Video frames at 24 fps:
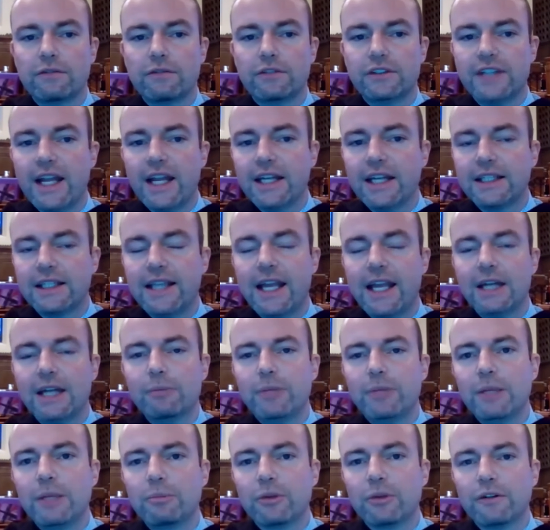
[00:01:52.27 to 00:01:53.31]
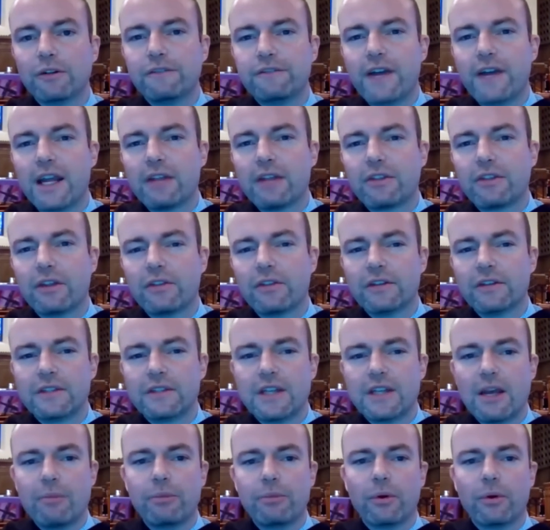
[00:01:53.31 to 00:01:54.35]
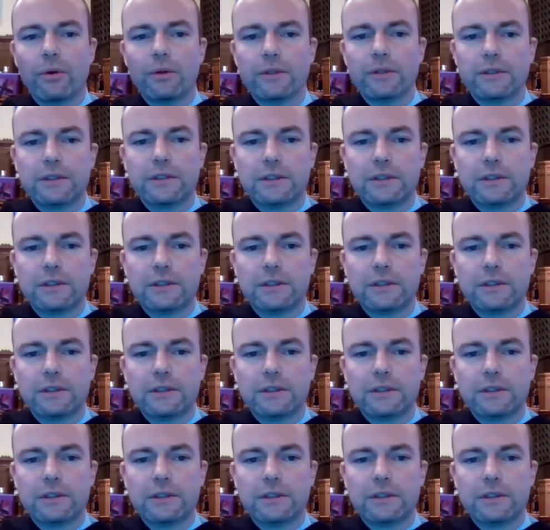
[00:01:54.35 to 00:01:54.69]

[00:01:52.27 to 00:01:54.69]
for dedicated people of faith at the temple.